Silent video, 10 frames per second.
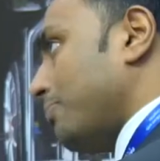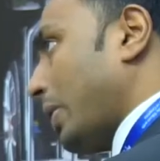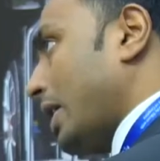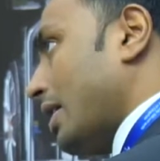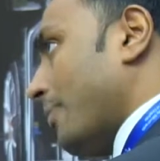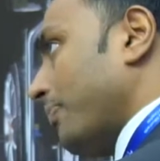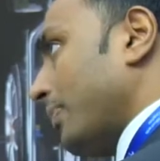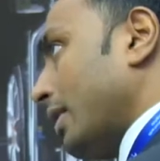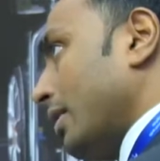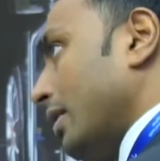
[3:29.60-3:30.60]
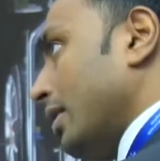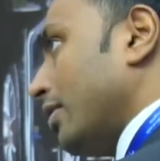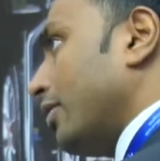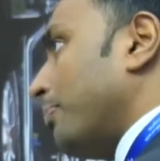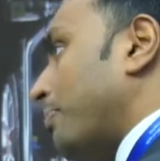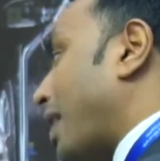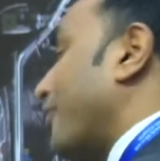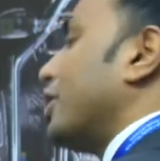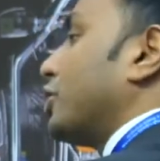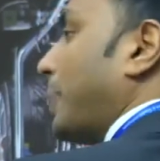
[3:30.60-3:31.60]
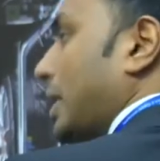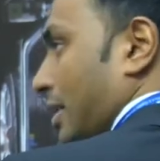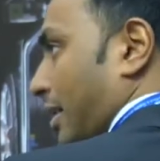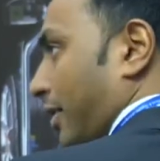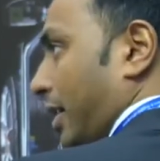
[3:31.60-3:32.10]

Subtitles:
to be solved. So the weight comes with these